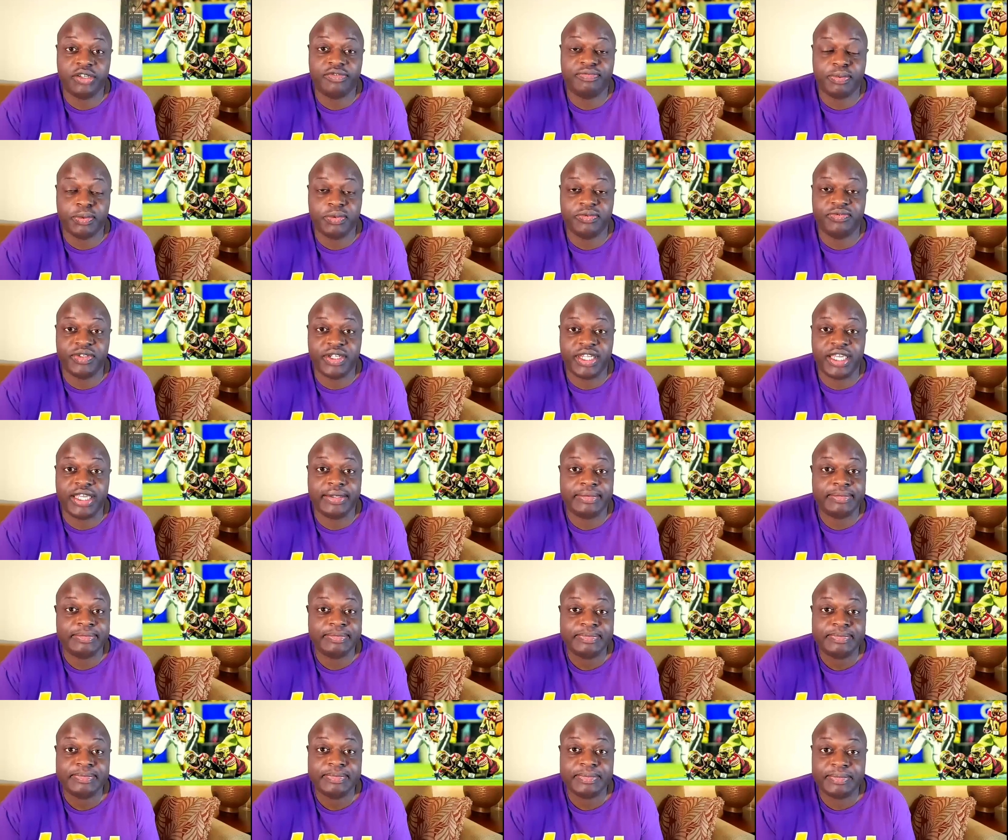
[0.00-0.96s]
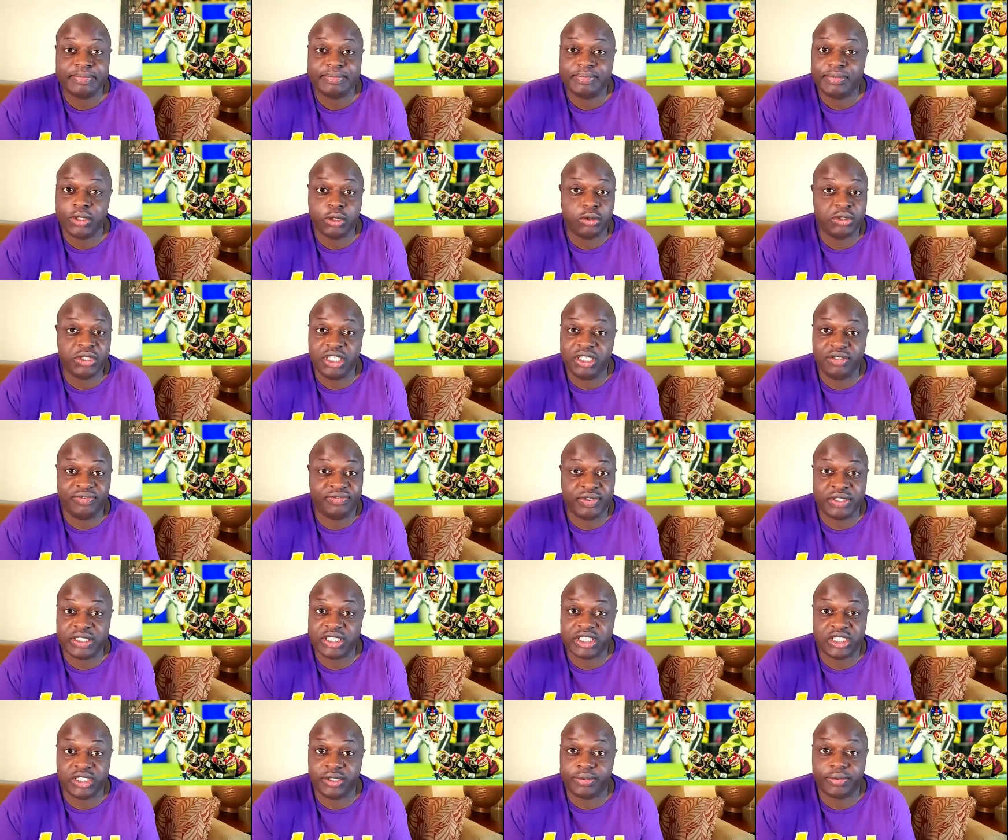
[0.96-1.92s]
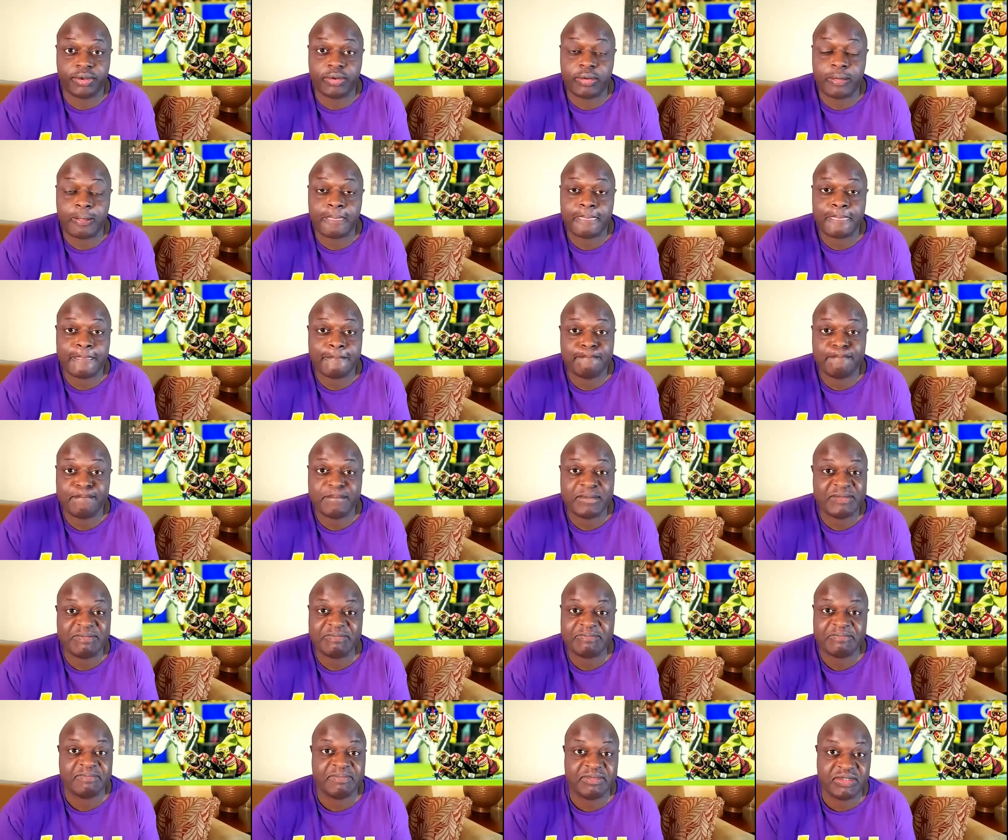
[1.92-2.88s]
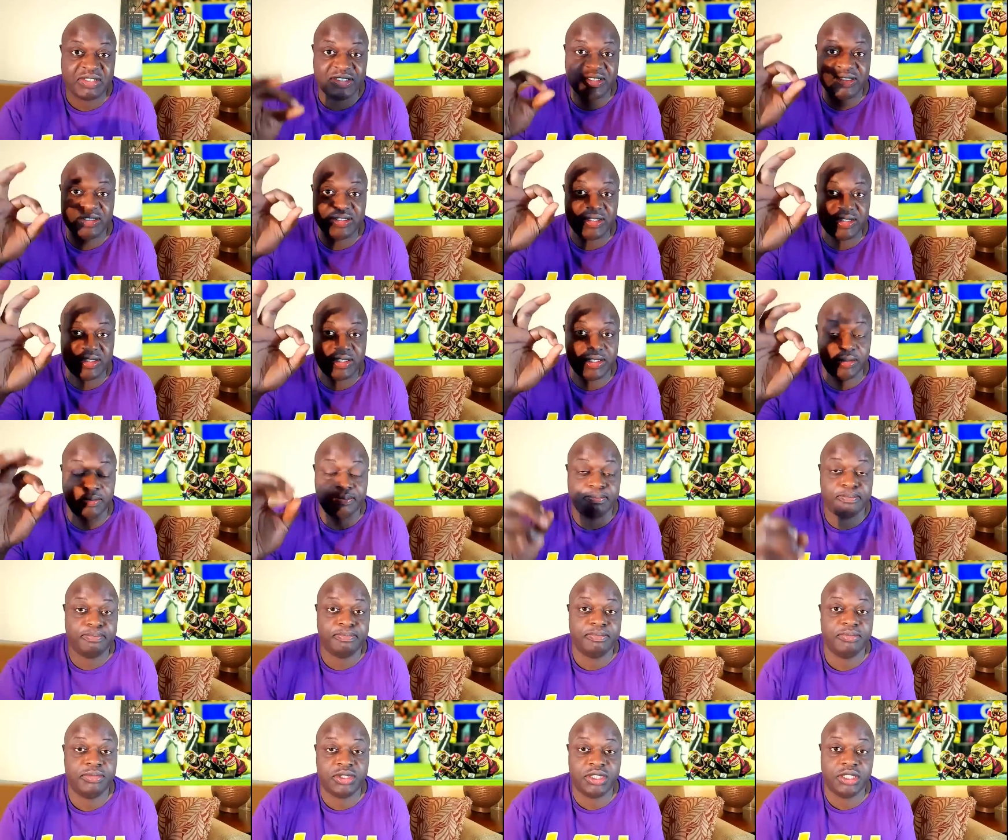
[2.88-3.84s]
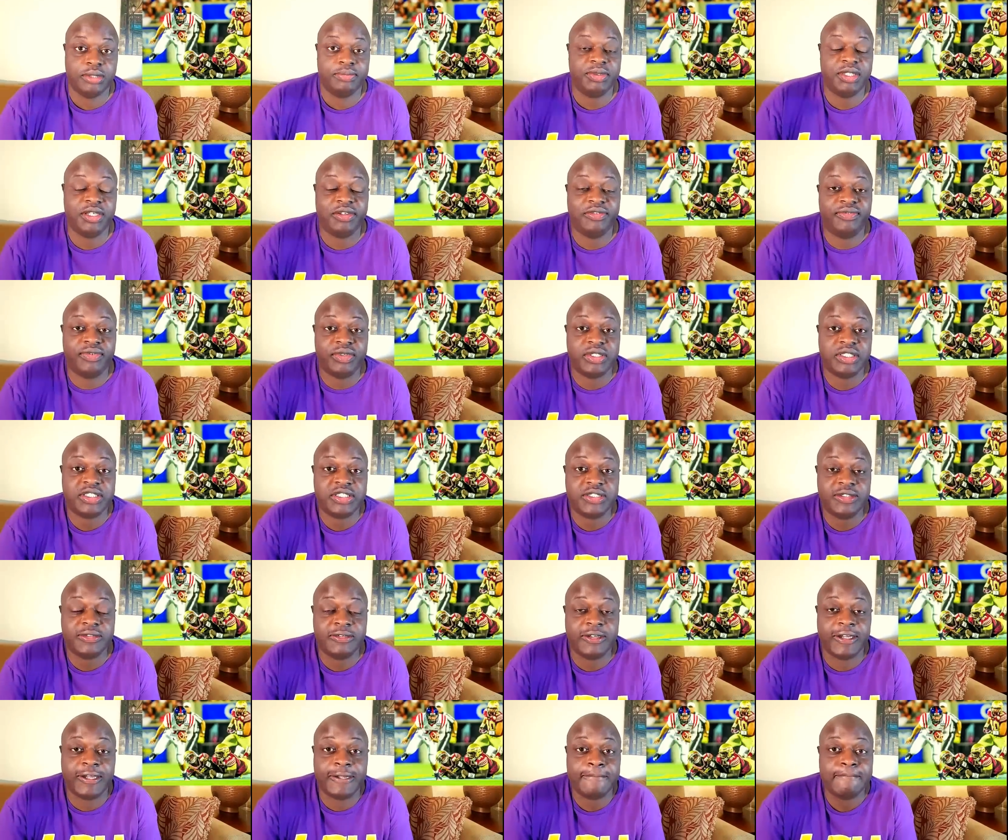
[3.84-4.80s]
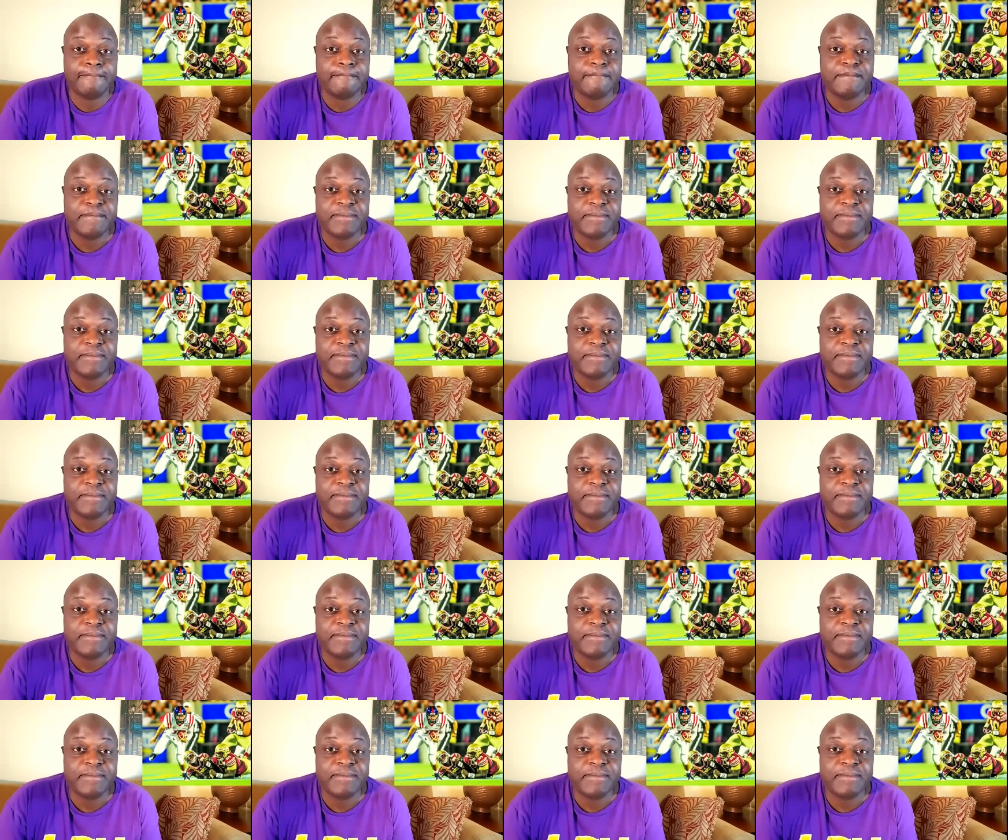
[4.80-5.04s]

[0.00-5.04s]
they've proven that. No defense, zero. zip, zip defense, right?